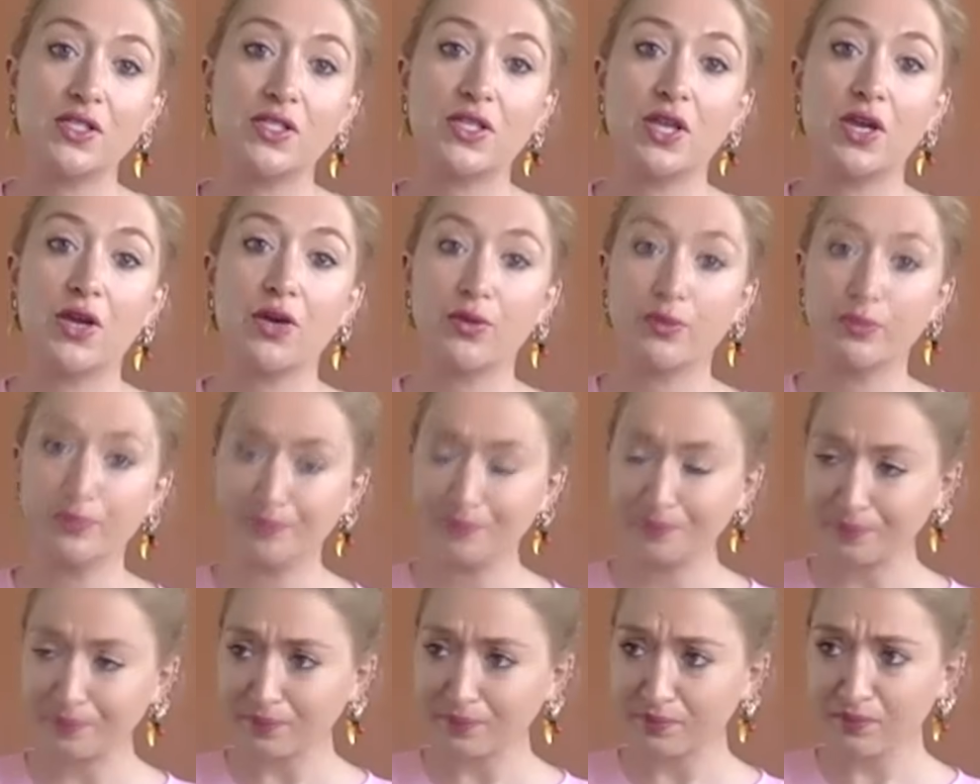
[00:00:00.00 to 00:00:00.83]
So
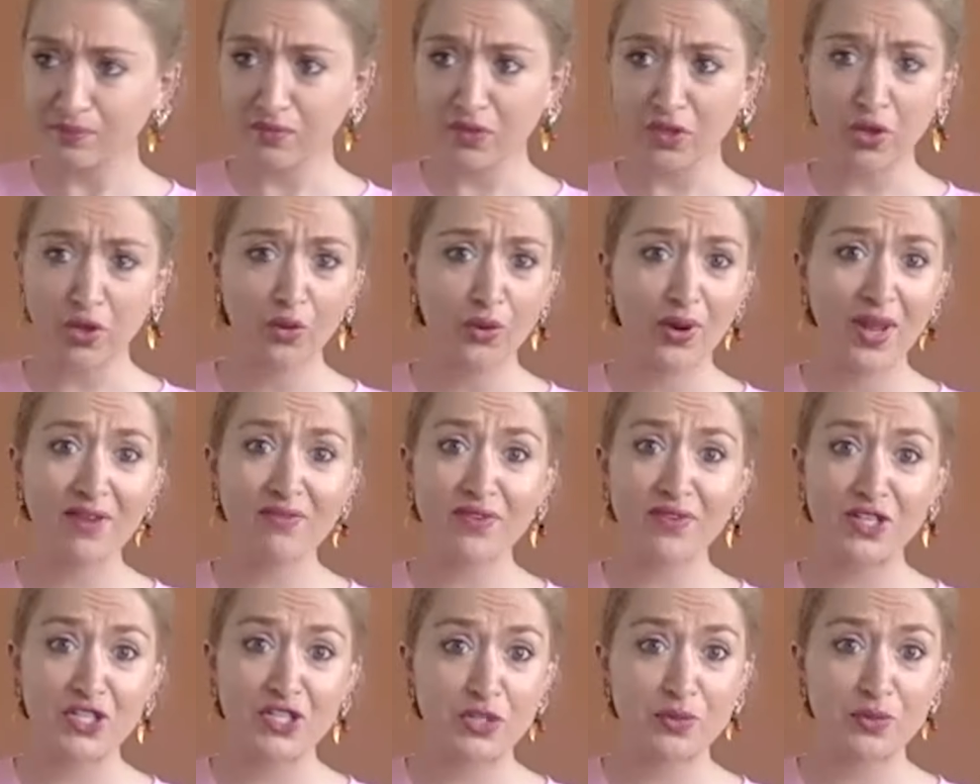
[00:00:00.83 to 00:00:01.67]
on
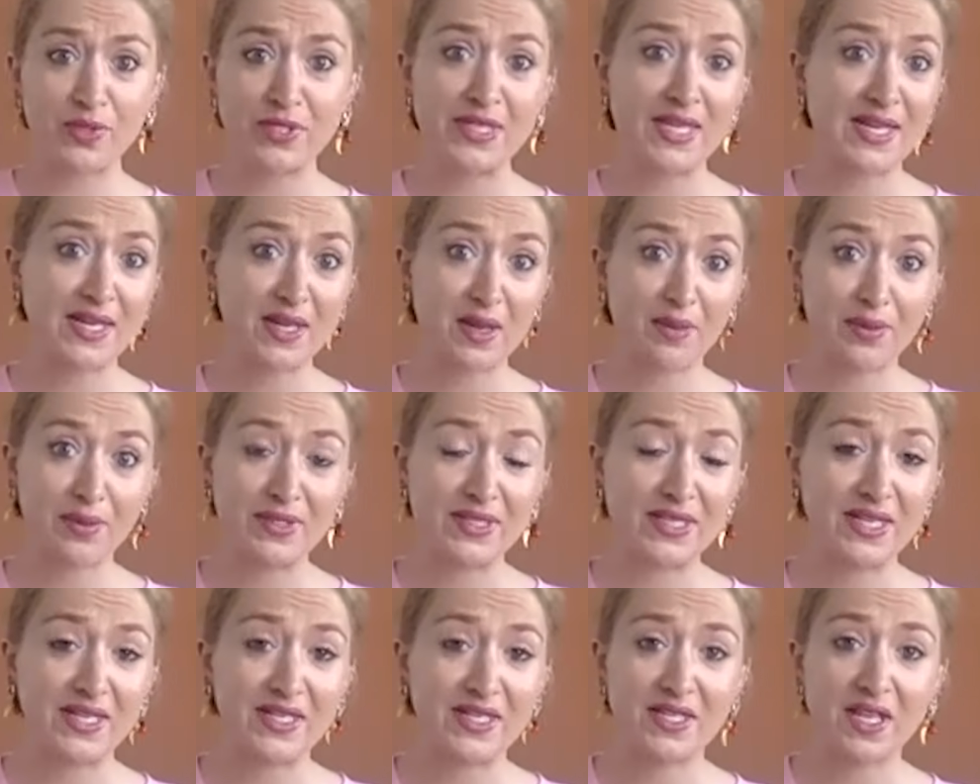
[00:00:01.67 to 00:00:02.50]
average, to set up a
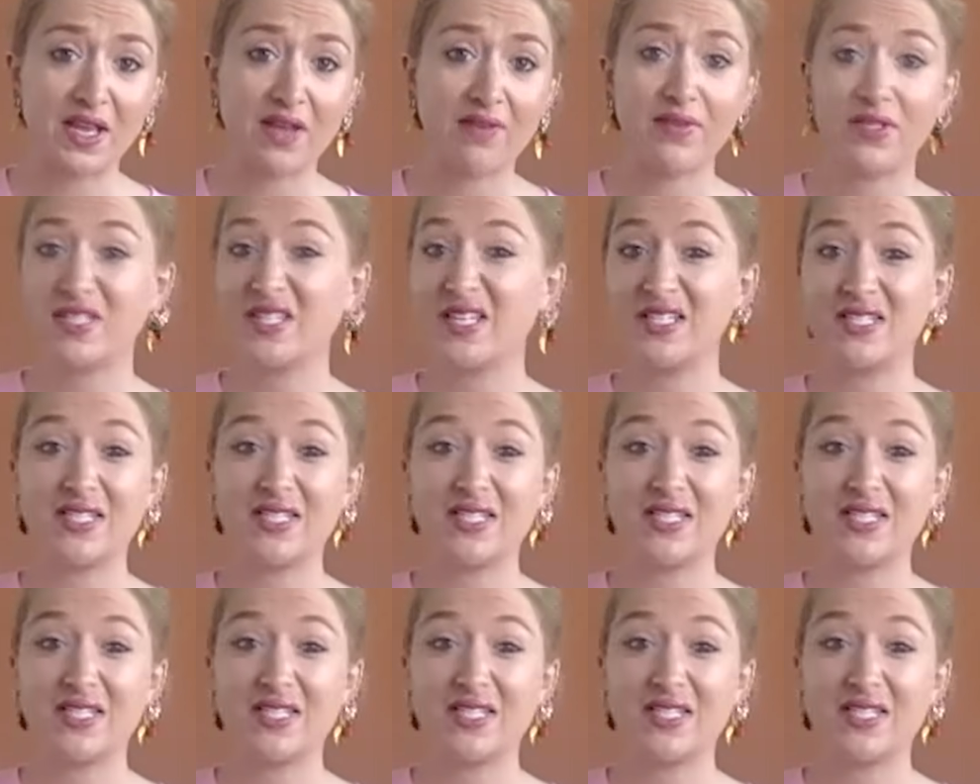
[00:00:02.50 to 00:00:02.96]
tier service,